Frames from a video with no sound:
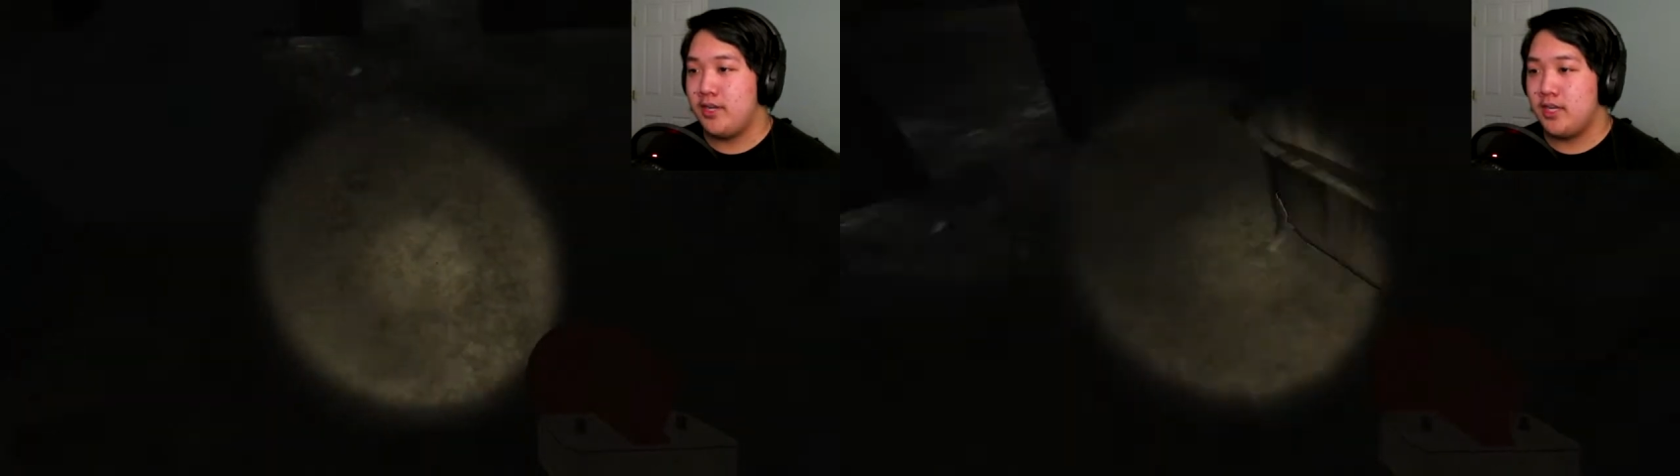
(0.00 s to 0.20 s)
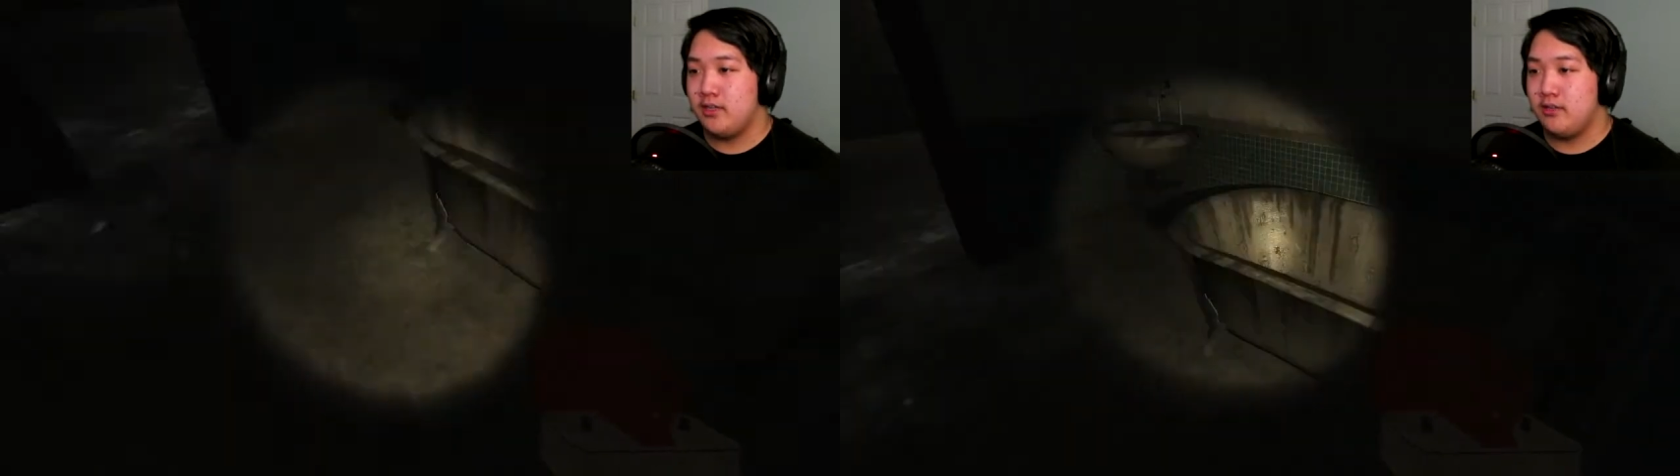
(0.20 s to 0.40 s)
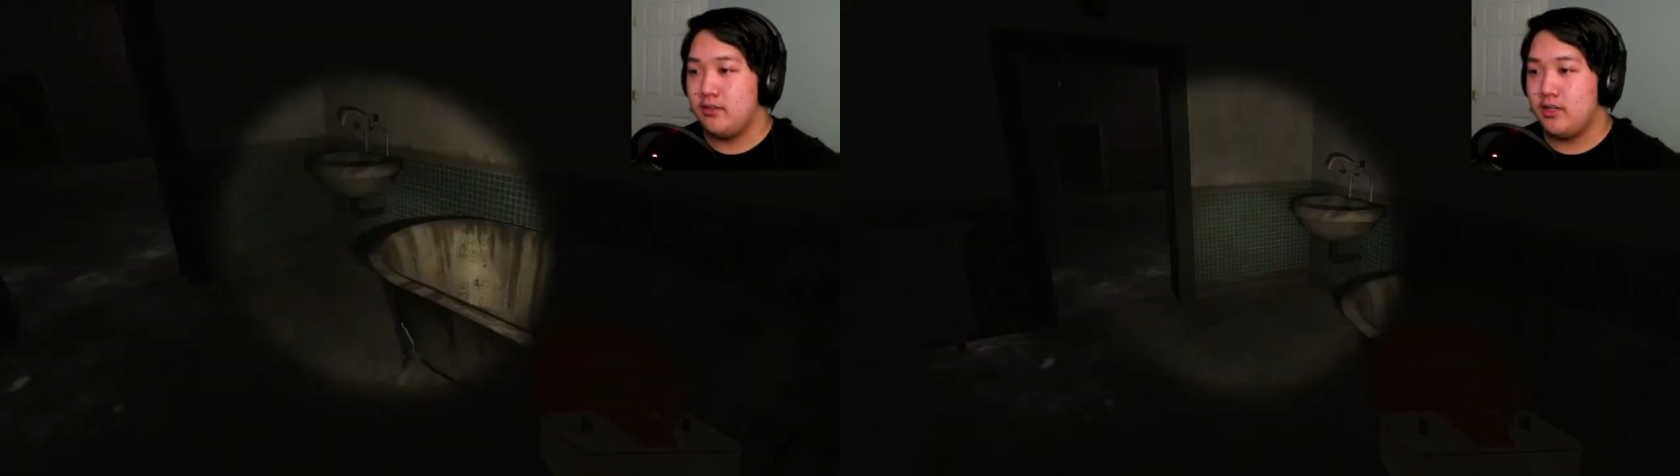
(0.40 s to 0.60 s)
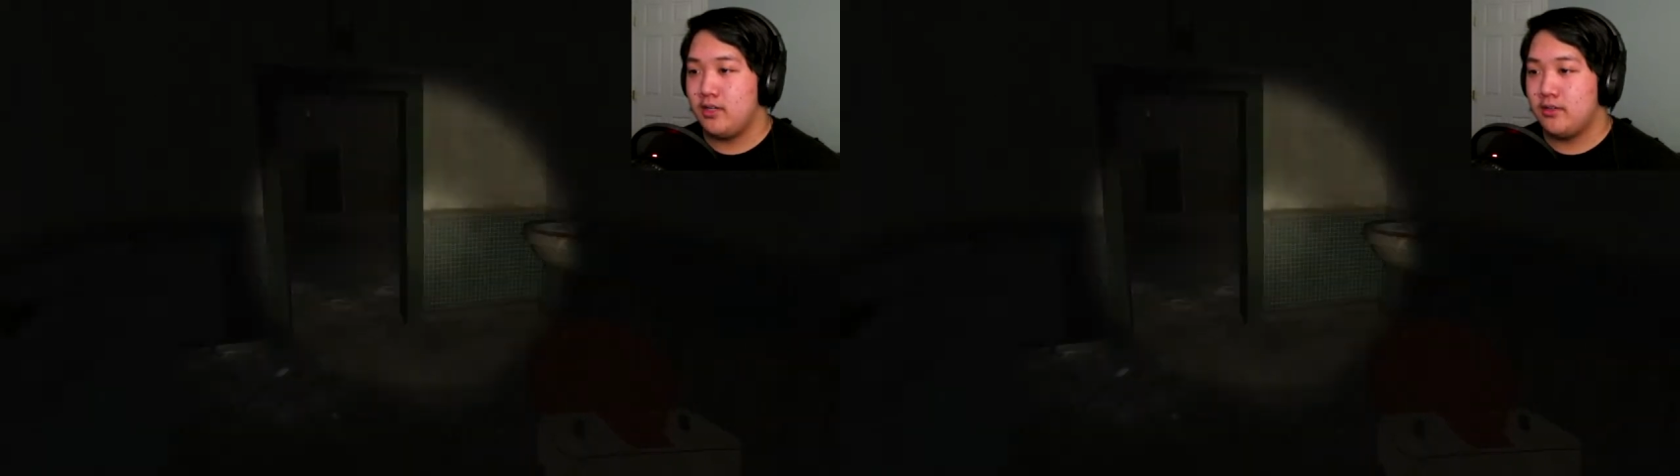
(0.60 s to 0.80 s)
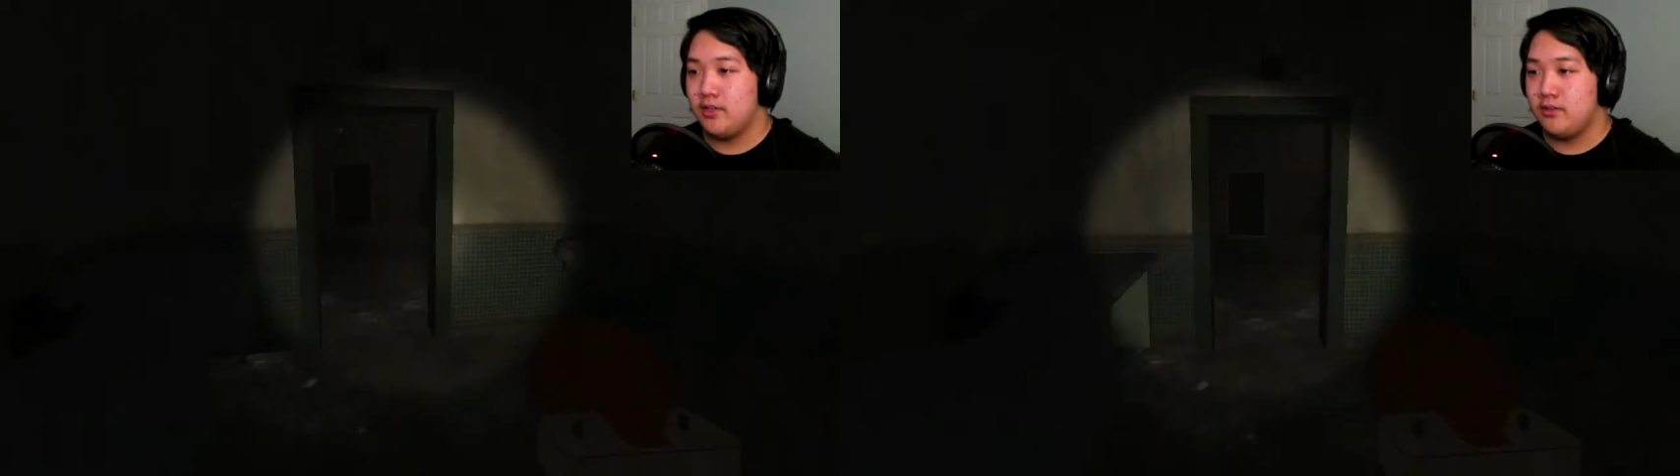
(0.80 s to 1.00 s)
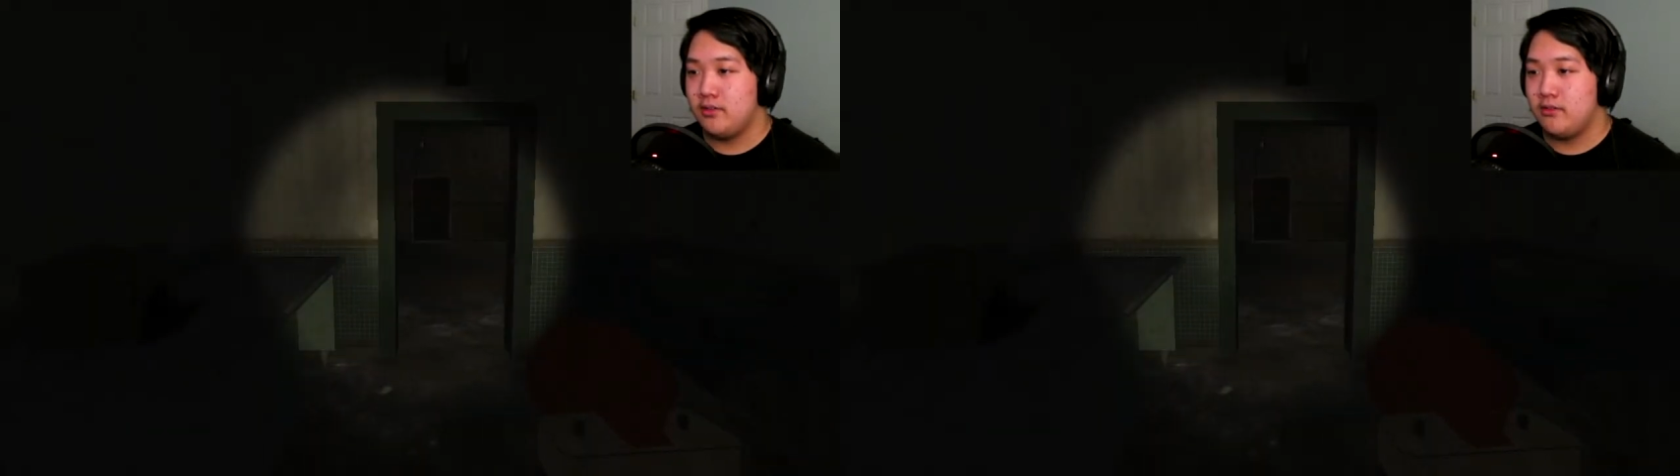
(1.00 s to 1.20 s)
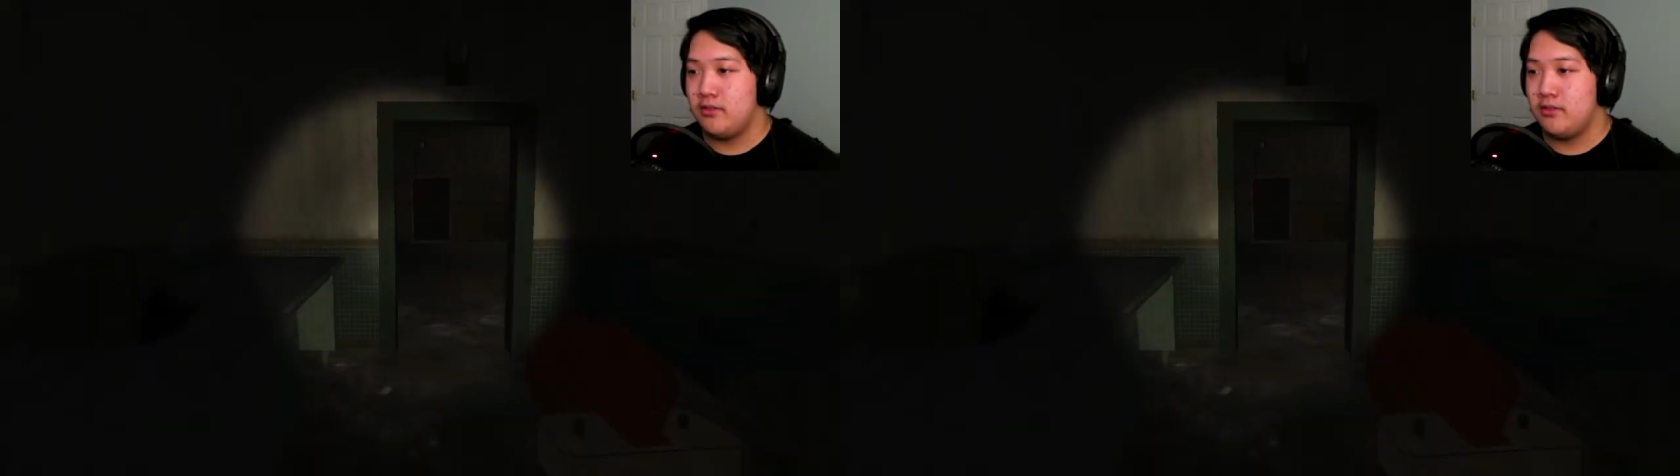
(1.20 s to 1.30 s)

not. I don't know.